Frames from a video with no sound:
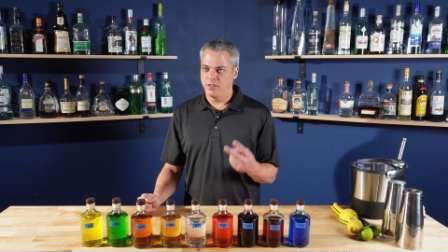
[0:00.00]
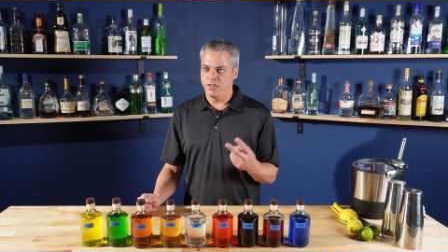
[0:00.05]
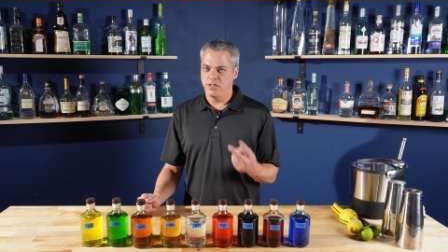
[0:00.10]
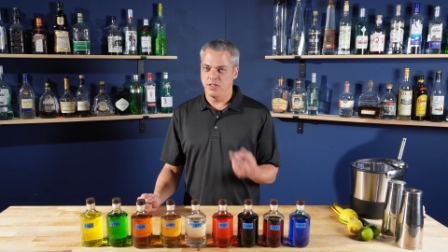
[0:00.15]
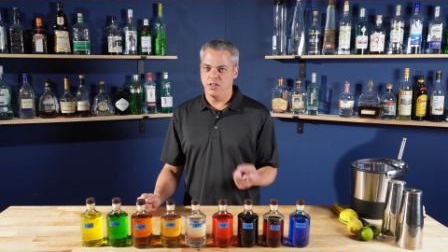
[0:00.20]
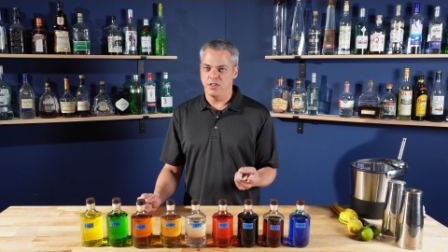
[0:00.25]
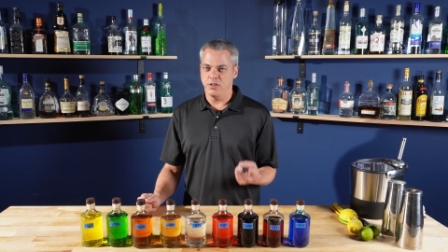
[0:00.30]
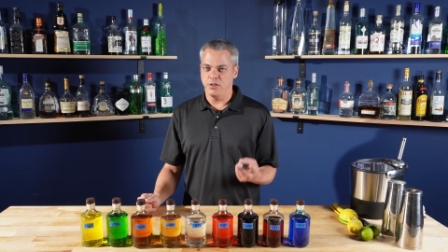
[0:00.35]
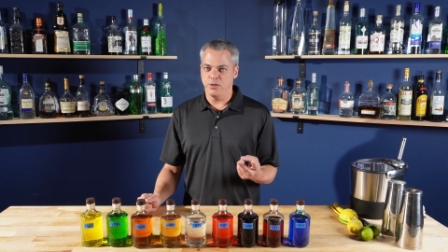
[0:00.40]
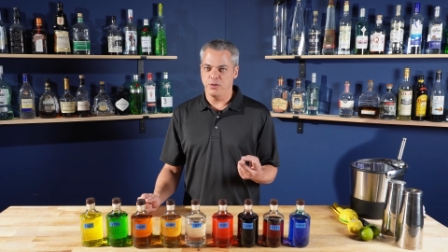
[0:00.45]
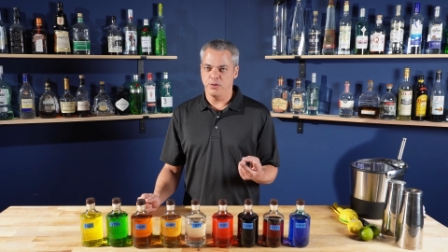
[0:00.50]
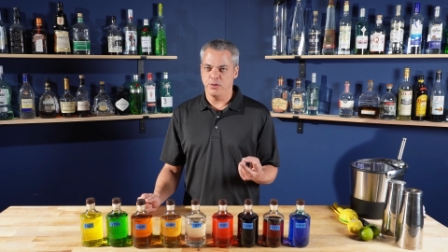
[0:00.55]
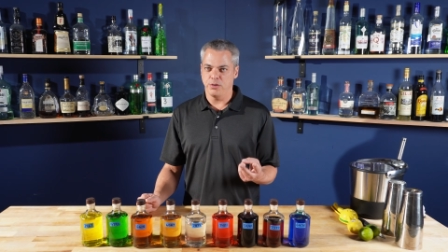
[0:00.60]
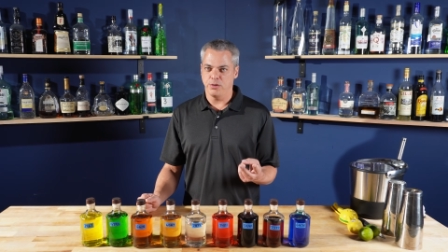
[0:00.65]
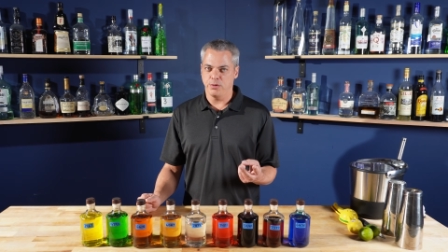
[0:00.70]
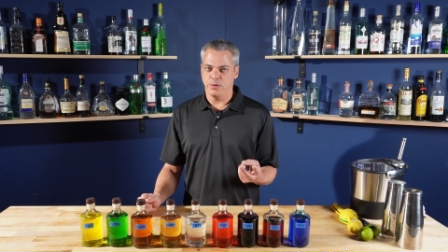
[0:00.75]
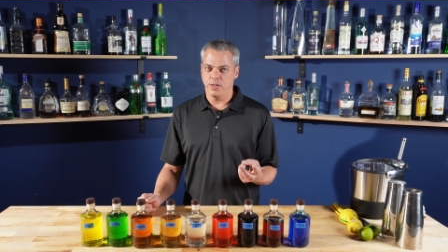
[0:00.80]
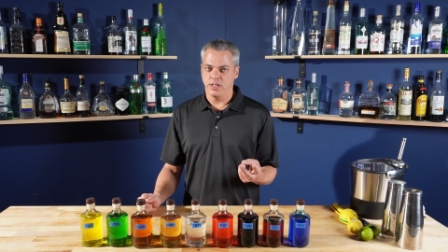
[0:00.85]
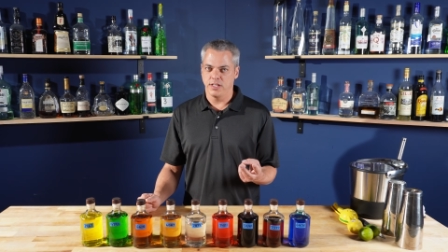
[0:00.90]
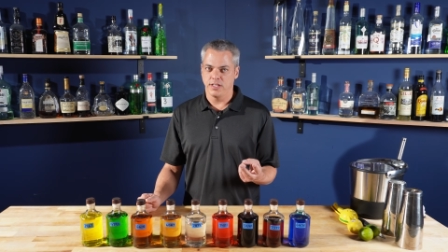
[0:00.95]

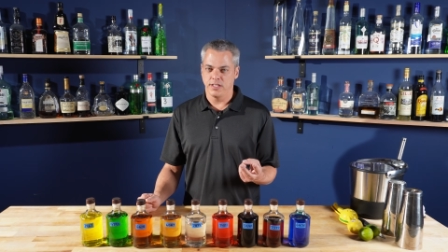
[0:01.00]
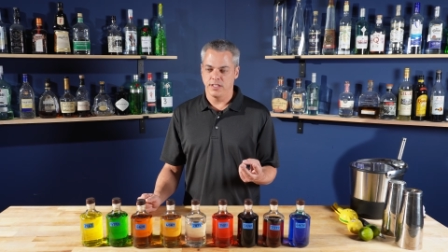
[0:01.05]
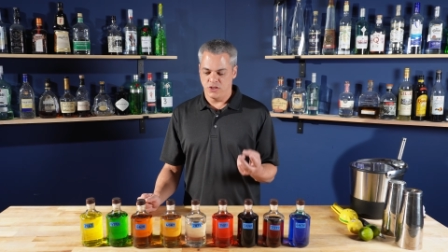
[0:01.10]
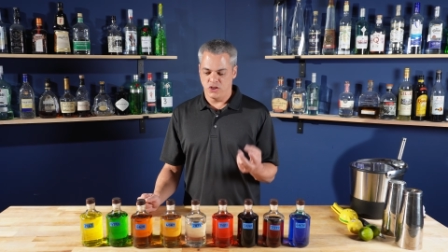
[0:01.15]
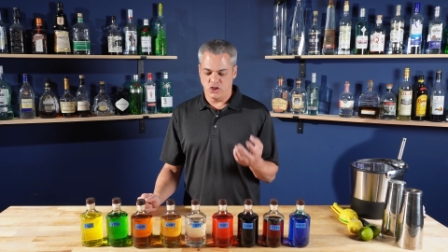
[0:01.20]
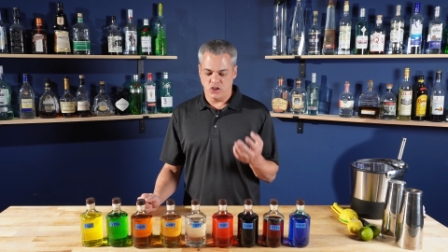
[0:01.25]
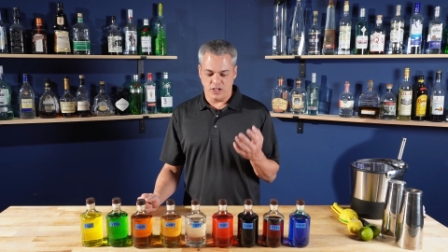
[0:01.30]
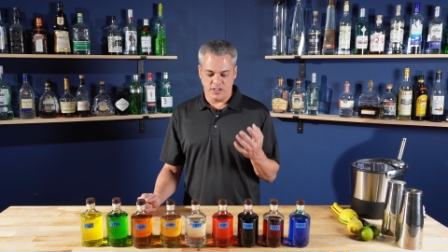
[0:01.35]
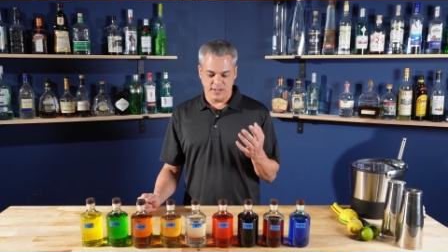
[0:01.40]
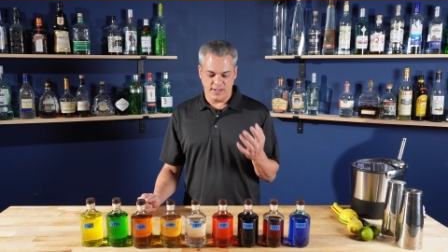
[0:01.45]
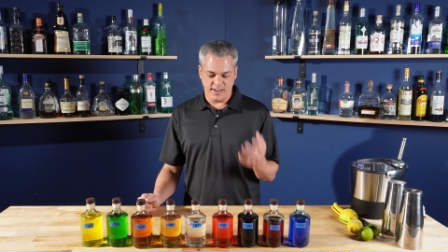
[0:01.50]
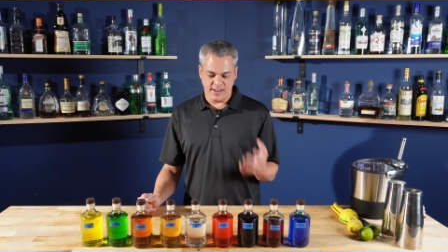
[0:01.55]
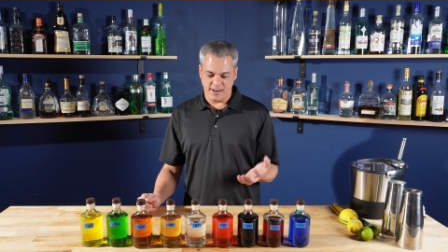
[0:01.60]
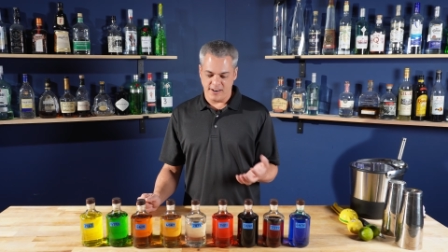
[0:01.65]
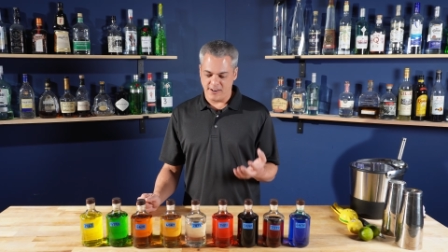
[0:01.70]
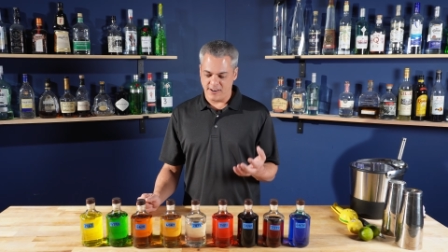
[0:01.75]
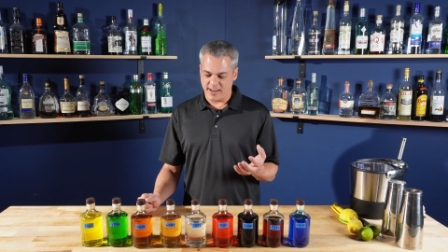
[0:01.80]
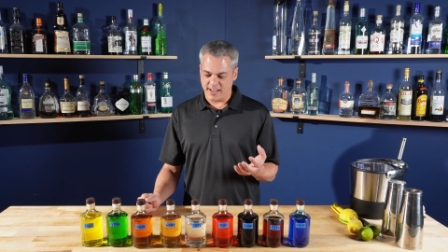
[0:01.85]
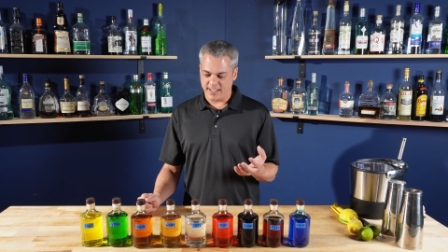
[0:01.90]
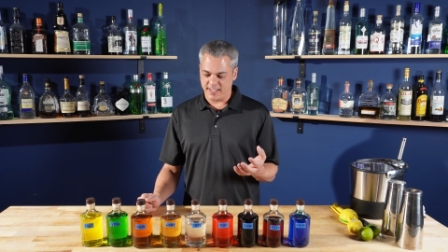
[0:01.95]
2
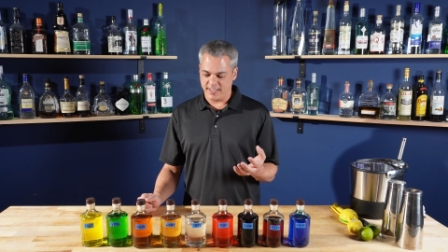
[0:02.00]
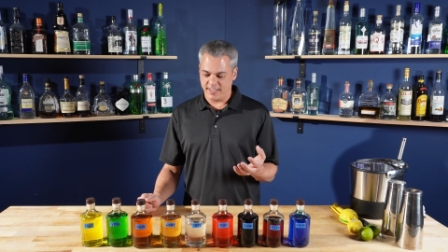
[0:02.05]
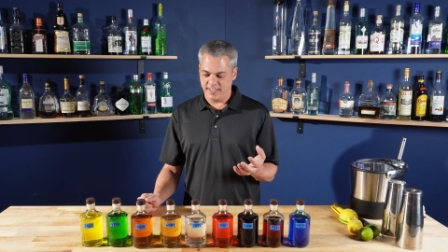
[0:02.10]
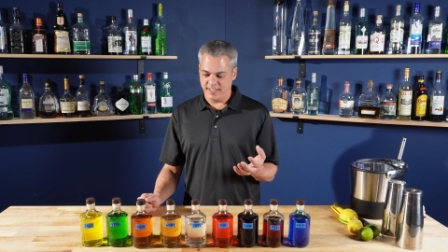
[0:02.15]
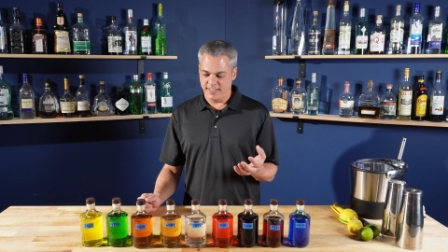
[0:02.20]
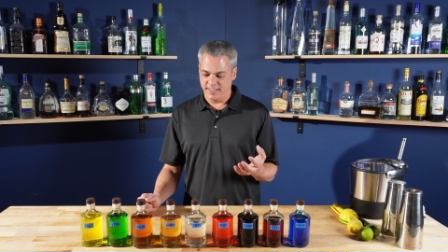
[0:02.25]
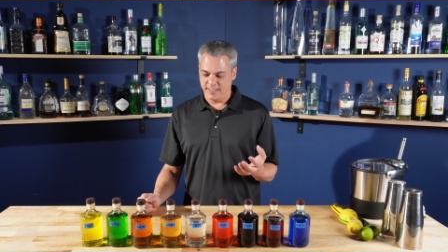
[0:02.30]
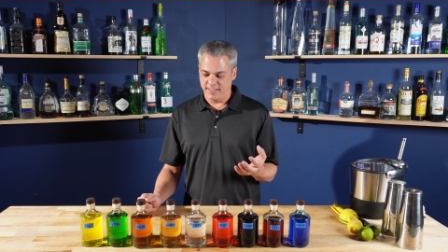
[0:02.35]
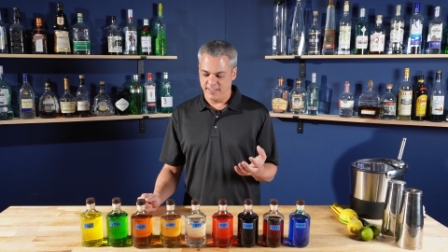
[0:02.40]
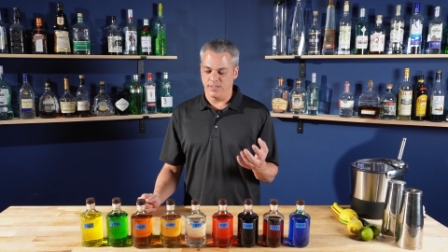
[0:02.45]
generic